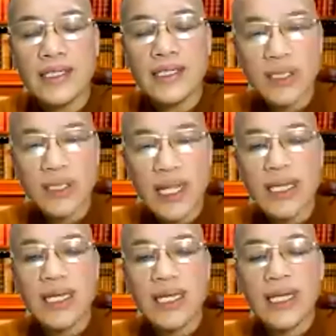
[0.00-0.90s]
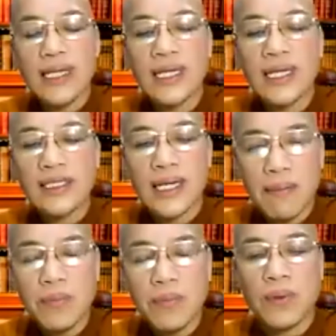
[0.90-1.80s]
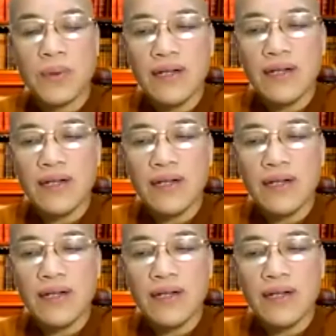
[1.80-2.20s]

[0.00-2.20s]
had to stay in the temple,